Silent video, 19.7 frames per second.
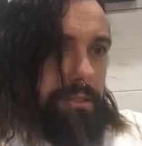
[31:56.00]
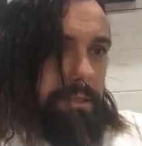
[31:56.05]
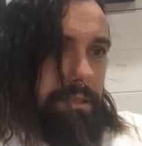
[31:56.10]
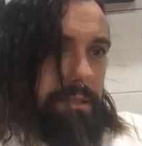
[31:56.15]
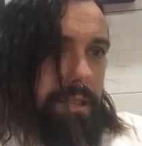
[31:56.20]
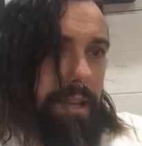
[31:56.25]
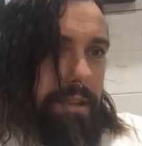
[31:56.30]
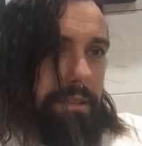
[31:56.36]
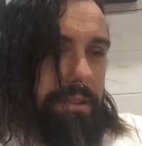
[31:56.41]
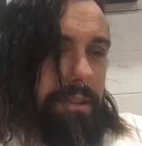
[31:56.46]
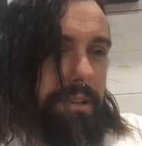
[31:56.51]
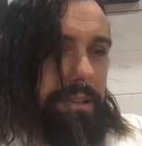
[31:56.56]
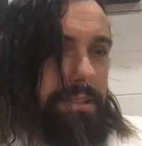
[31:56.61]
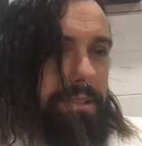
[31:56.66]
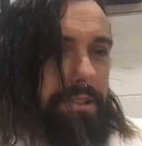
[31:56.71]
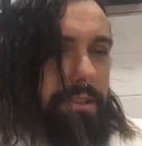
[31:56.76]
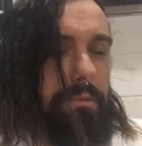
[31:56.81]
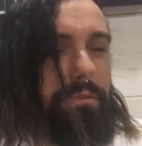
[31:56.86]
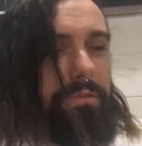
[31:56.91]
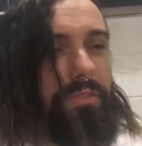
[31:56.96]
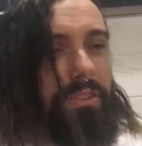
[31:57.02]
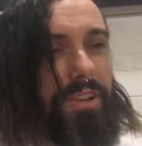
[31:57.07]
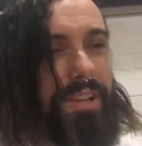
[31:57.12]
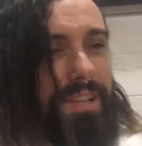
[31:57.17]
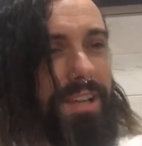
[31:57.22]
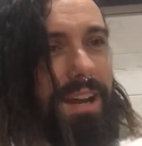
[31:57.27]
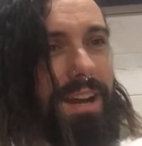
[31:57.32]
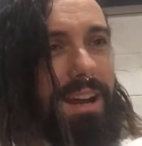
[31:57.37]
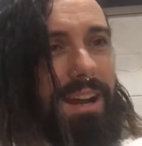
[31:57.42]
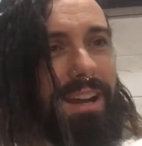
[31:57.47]
10 things to do before you
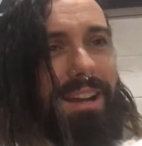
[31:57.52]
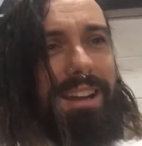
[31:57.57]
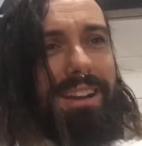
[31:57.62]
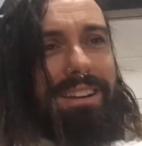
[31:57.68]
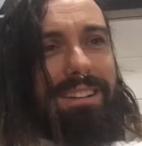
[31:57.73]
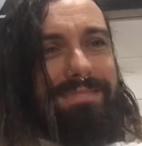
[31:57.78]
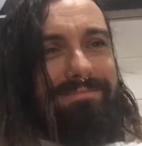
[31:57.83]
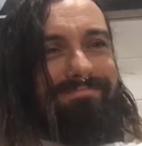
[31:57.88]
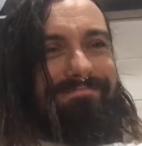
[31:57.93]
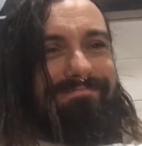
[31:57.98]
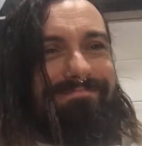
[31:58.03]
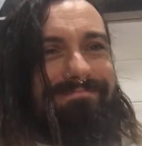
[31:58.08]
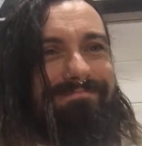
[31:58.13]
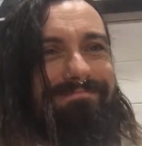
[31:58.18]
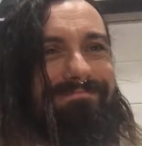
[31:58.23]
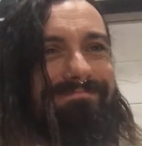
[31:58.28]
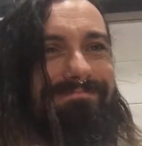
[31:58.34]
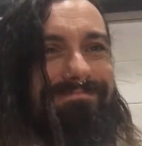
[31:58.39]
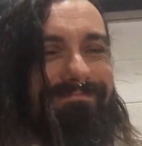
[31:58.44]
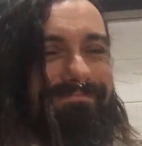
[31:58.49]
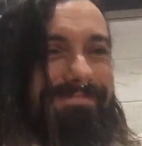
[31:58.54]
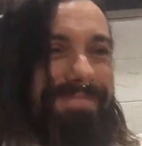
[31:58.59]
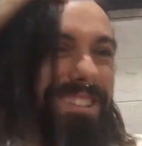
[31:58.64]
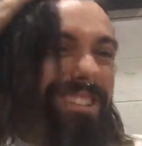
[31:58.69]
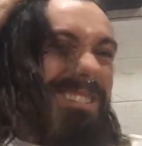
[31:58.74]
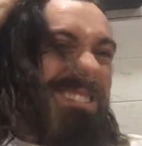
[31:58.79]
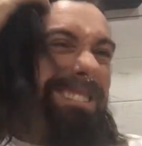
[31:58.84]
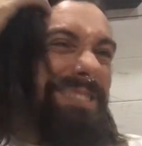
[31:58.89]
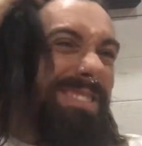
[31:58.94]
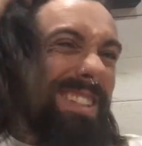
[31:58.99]
die. I
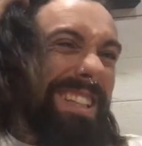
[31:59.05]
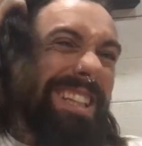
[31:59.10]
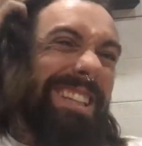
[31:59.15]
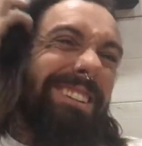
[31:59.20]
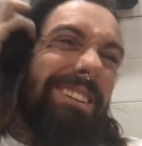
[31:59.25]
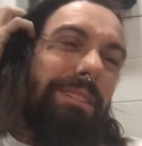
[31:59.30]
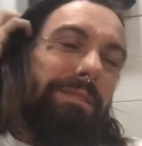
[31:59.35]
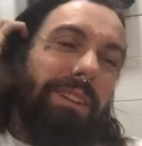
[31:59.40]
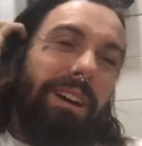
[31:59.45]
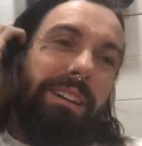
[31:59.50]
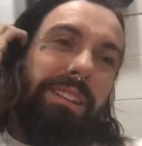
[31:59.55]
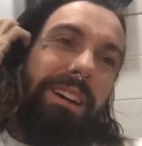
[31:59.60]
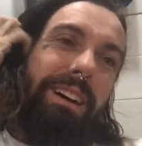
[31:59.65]
don't really know about